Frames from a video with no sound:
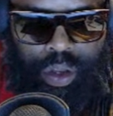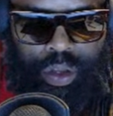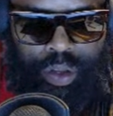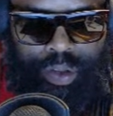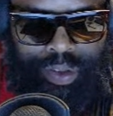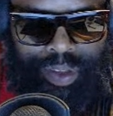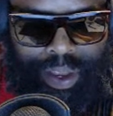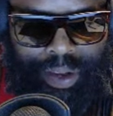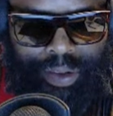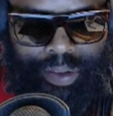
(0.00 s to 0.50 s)

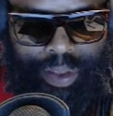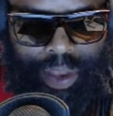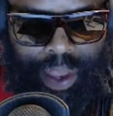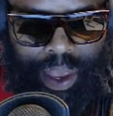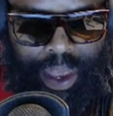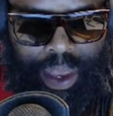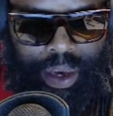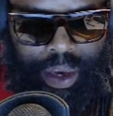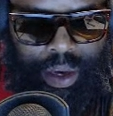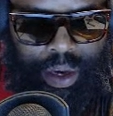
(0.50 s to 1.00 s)
since
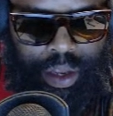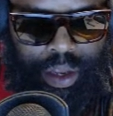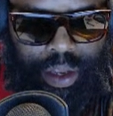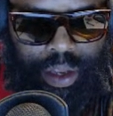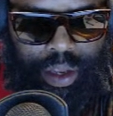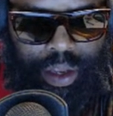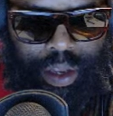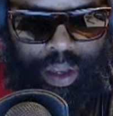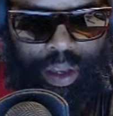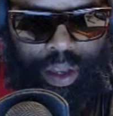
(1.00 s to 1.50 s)
then,
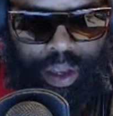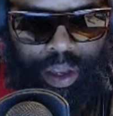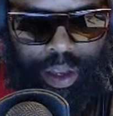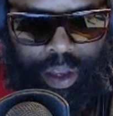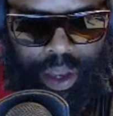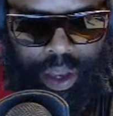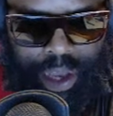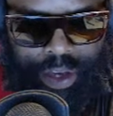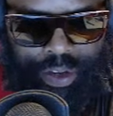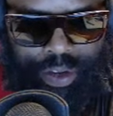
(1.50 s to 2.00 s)

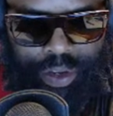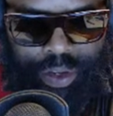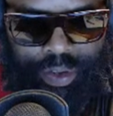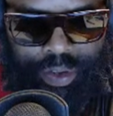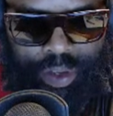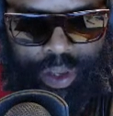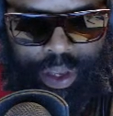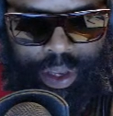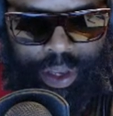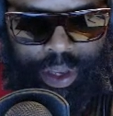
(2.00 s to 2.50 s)
as you can
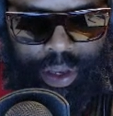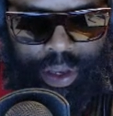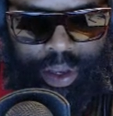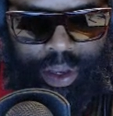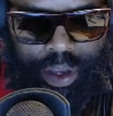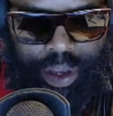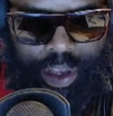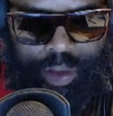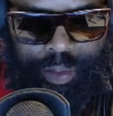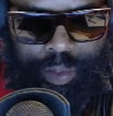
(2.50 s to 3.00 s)
see,
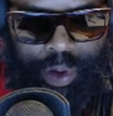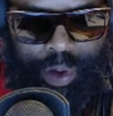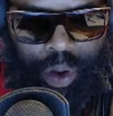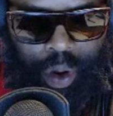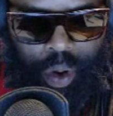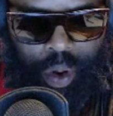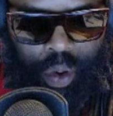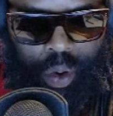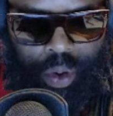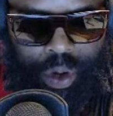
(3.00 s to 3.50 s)
it's been
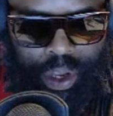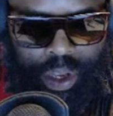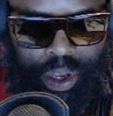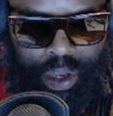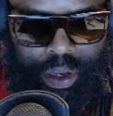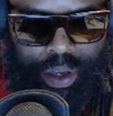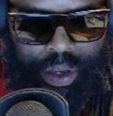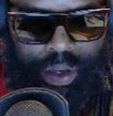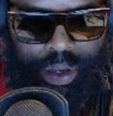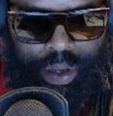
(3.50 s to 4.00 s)

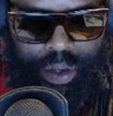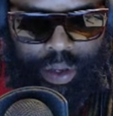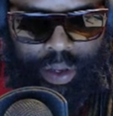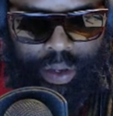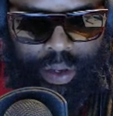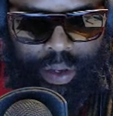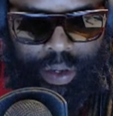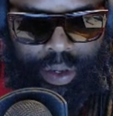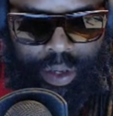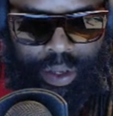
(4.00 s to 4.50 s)
holding
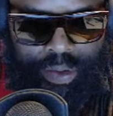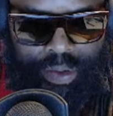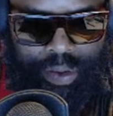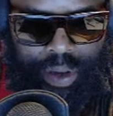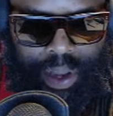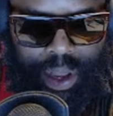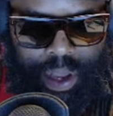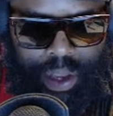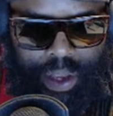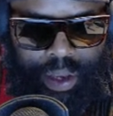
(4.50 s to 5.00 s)
this
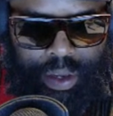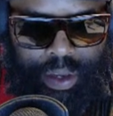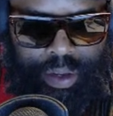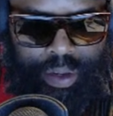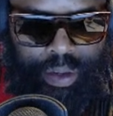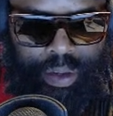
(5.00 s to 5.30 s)
line